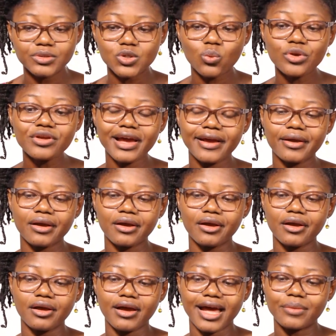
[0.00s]
So when you are
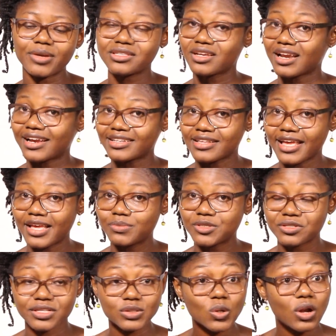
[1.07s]
admitted at AIMS,
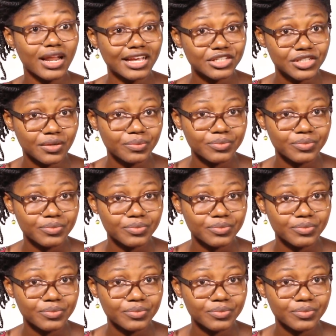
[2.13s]
it's a scholarship.